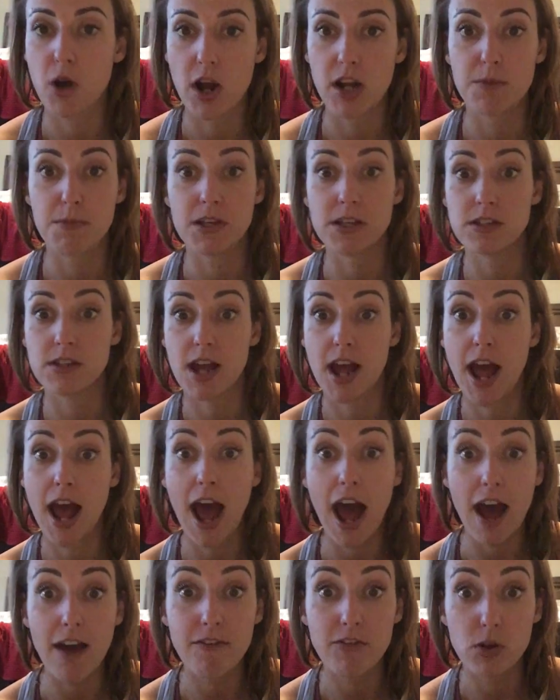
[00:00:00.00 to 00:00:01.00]
Body Beast.
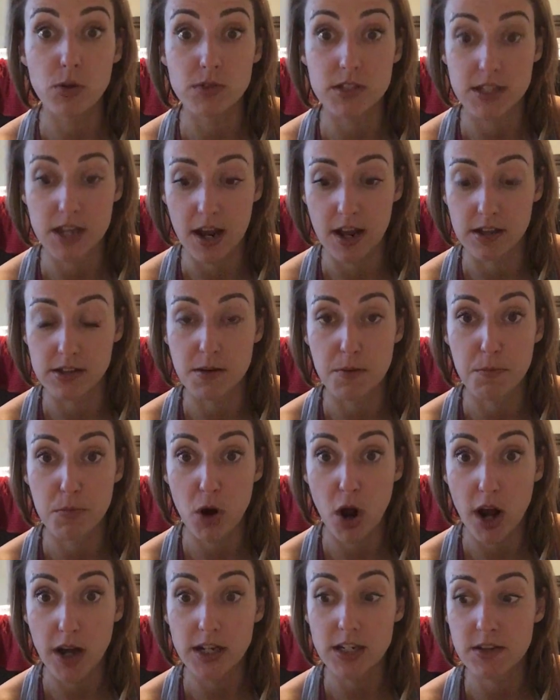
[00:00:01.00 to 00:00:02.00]
Have those done.
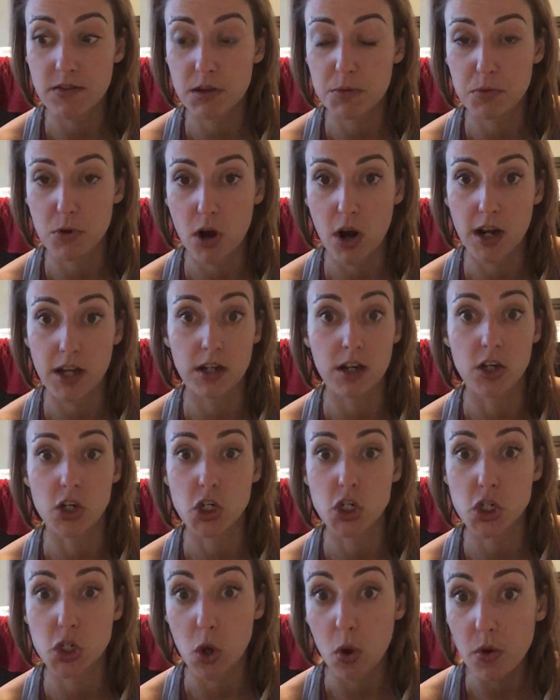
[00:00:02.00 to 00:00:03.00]
Product of the product.
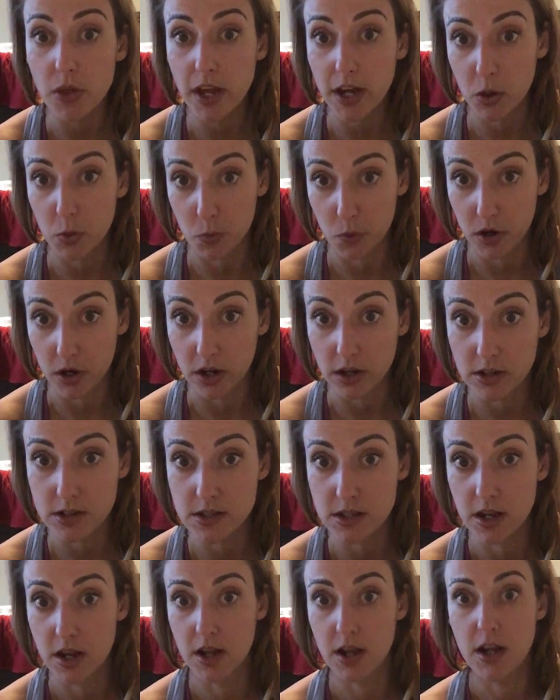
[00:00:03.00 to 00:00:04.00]
Show that it
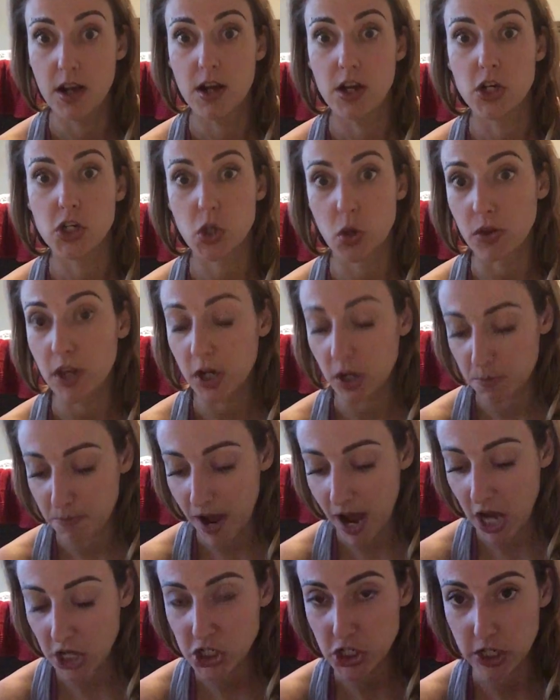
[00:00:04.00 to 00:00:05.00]
works. Show that you're
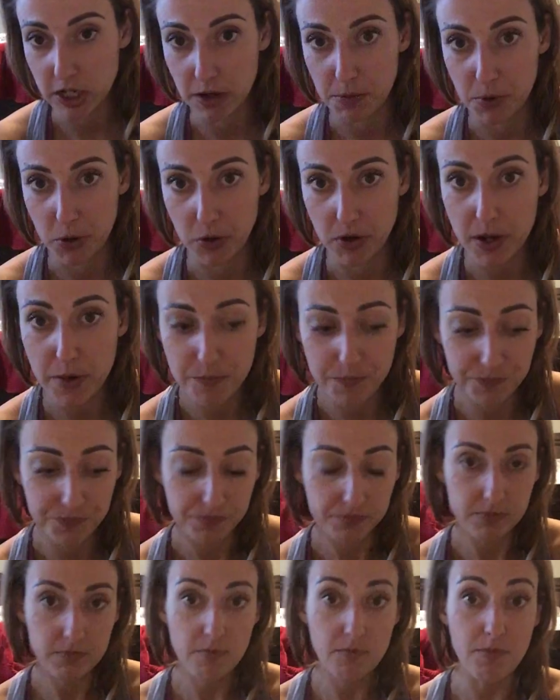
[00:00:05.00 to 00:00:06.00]
passionate about it.
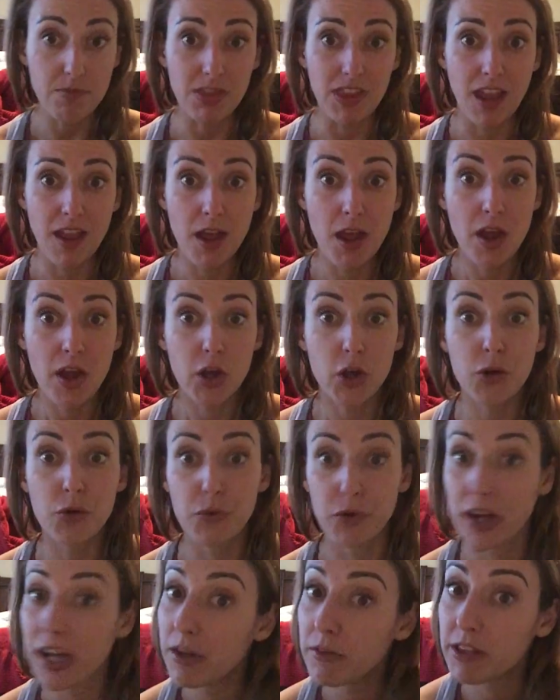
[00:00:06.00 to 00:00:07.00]

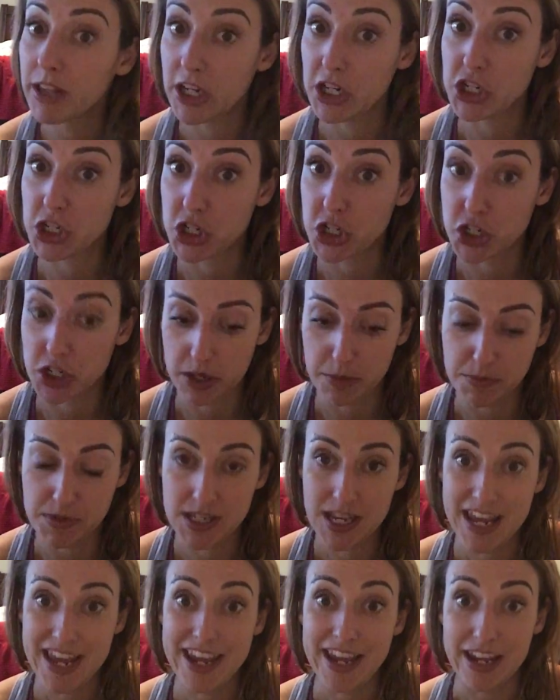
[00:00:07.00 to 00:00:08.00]
Create
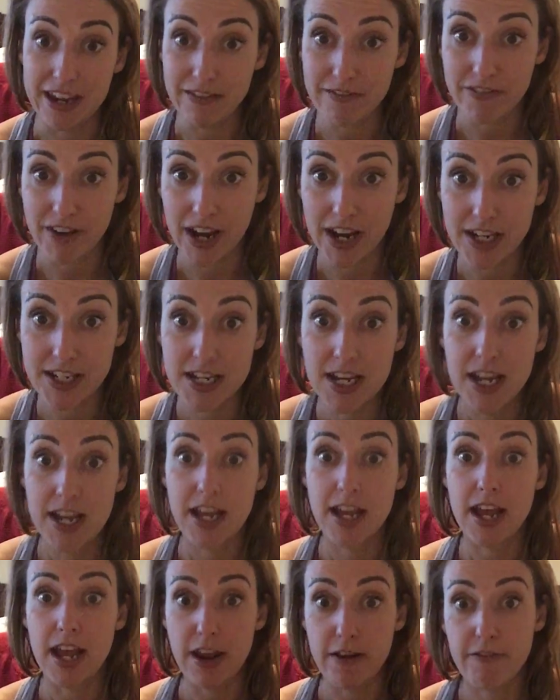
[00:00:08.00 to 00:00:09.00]
relationships. Invite
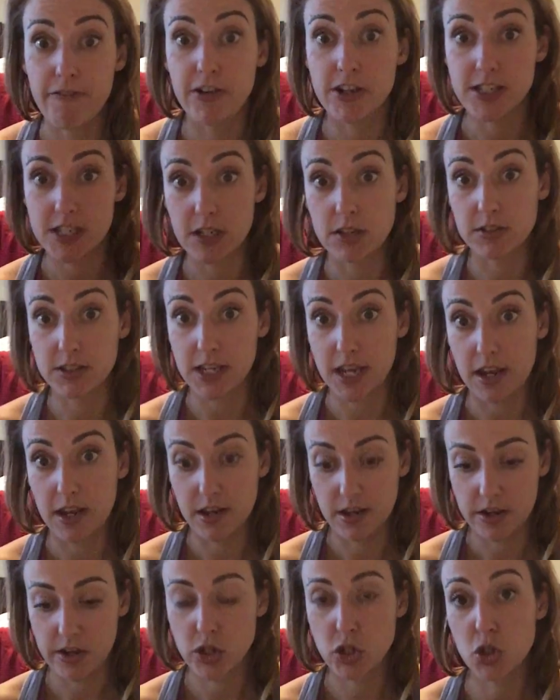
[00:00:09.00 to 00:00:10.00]
every single
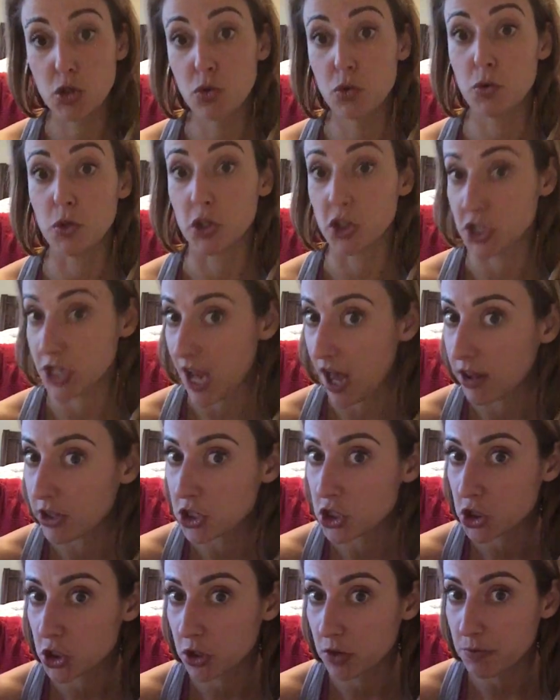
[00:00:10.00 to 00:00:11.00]
day to your
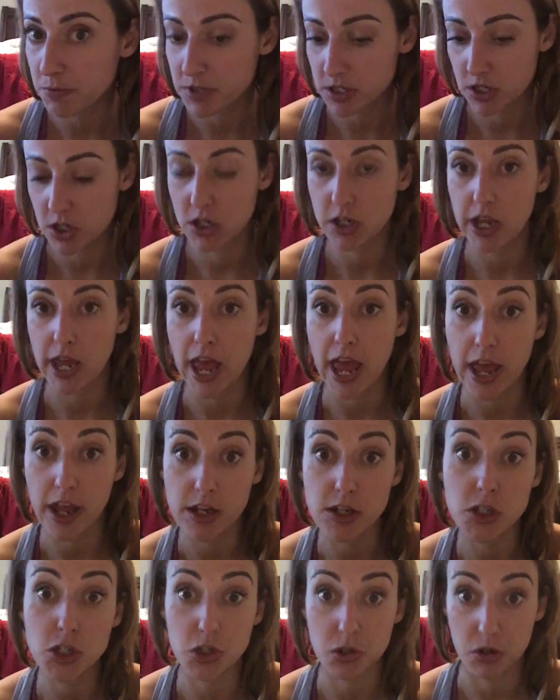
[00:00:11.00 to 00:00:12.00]
challenge groups
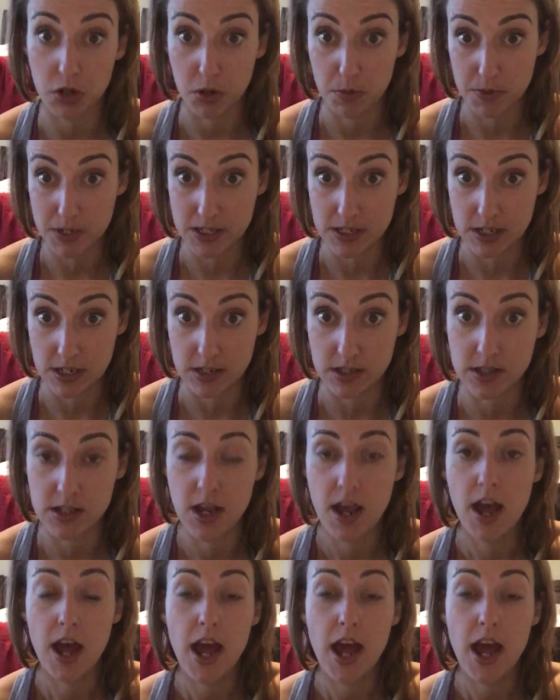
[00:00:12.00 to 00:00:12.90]
and to your business.